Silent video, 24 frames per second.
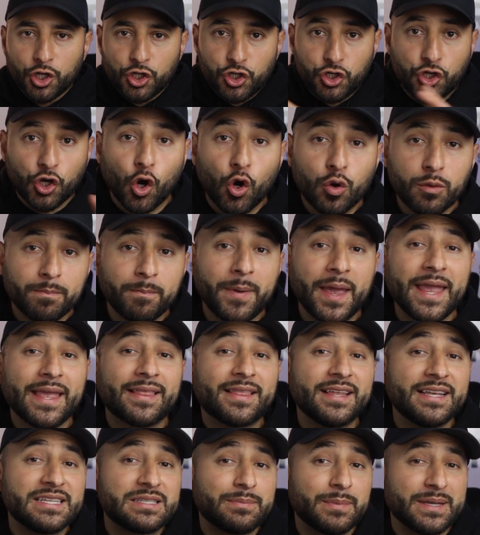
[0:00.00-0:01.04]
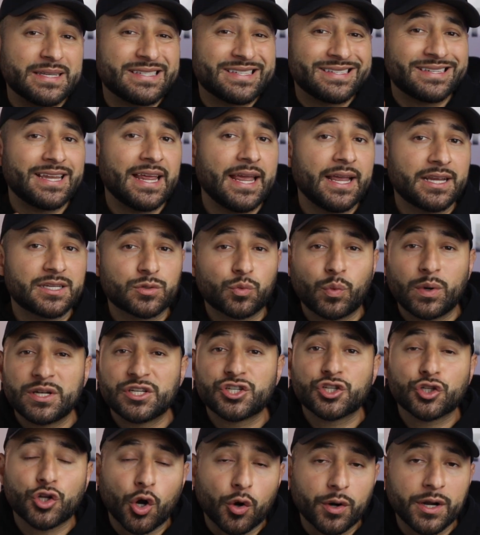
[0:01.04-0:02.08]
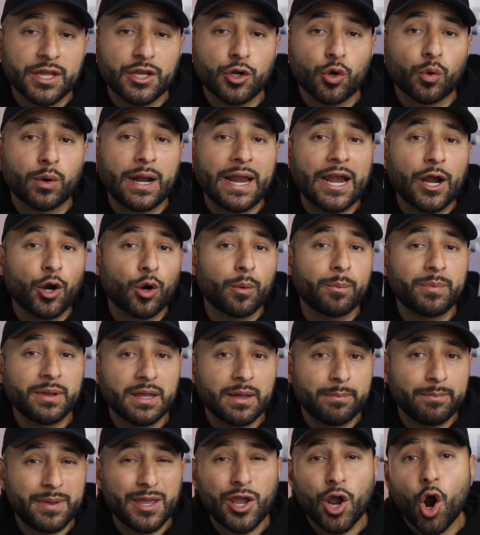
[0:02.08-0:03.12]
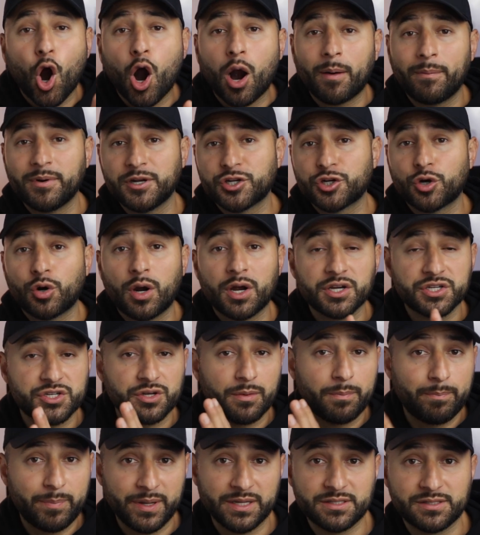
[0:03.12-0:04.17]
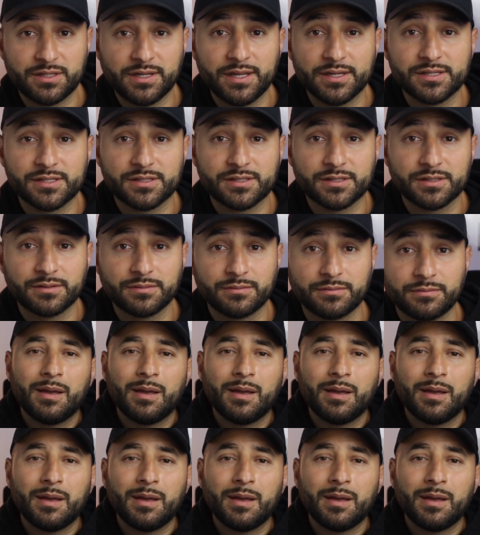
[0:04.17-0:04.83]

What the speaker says: Don't make these mistakes when starting your Airbnb arbitrage business.